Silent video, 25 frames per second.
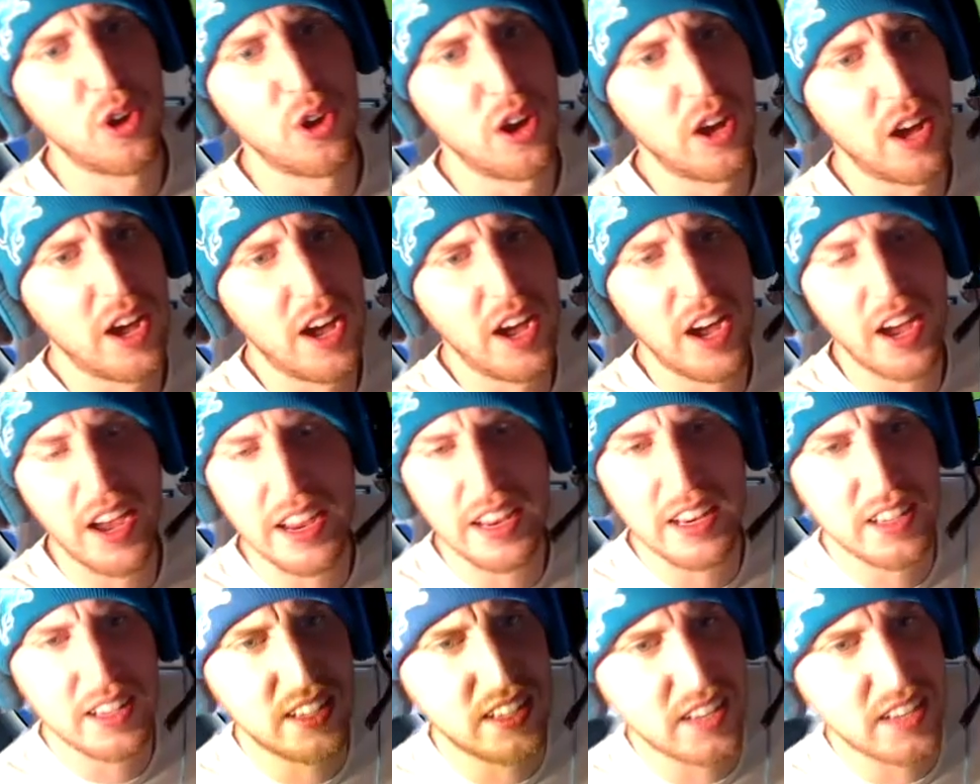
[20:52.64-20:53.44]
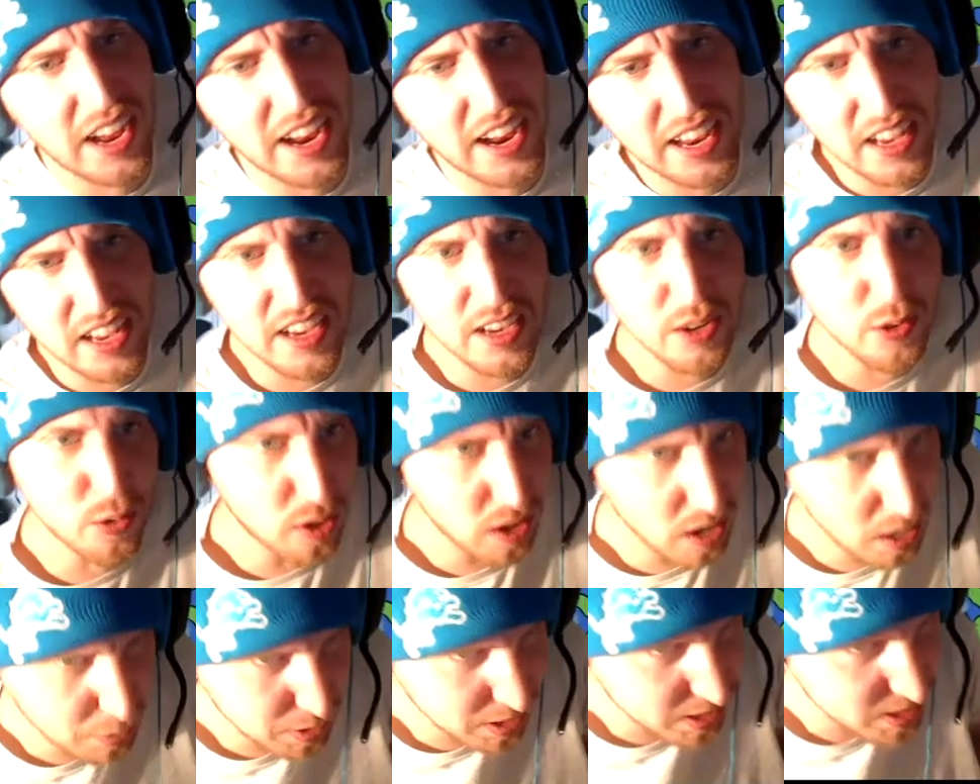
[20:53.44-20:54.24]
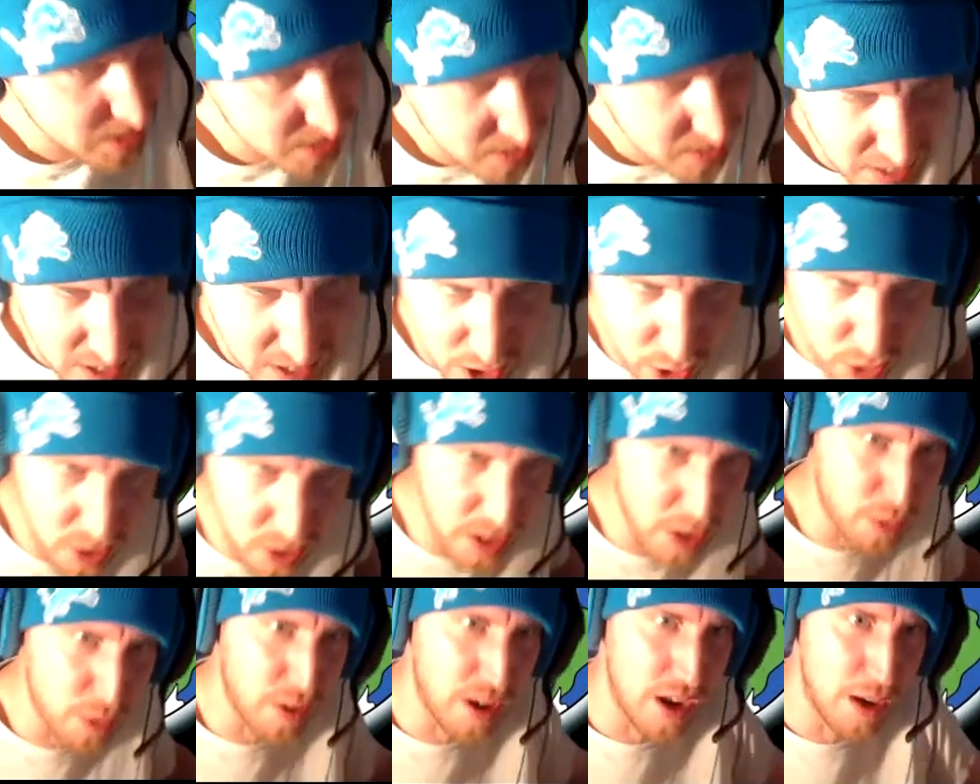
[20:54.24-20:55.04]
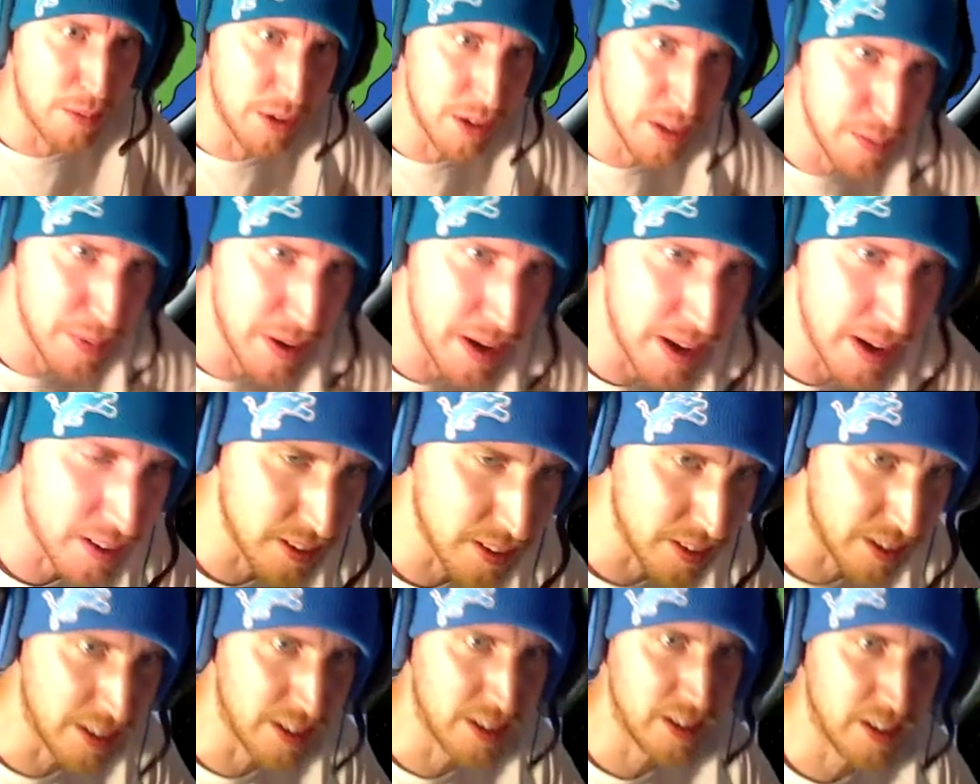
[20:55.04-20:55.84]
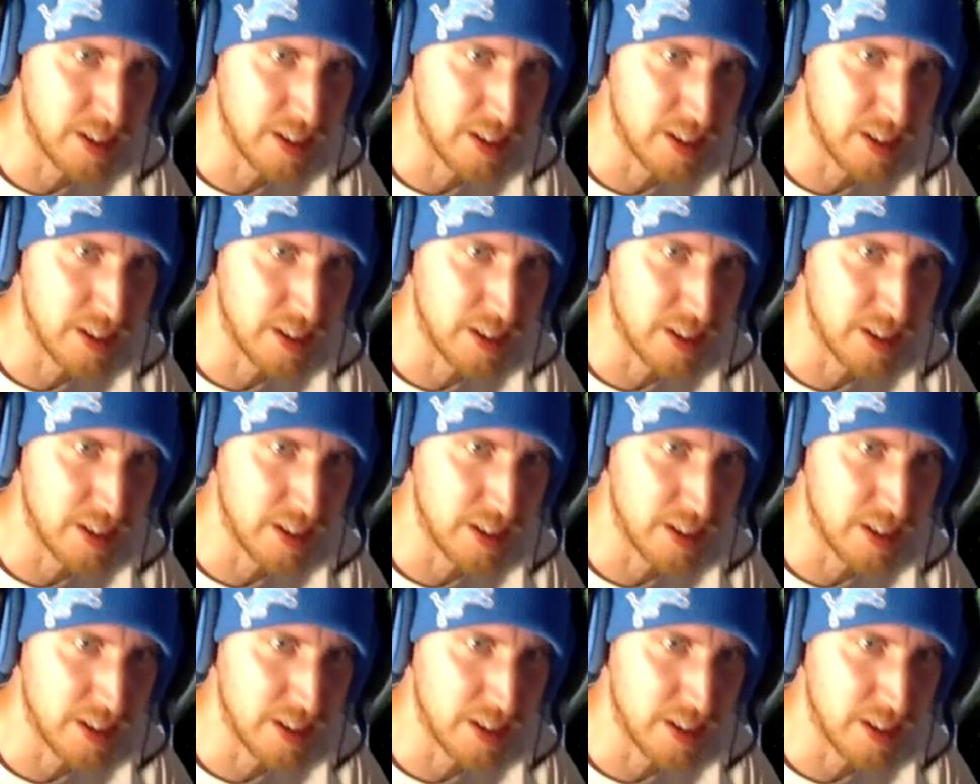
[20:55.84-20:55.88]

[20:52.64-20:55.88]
agree. I hate Roberts. I don't like Roberts back there.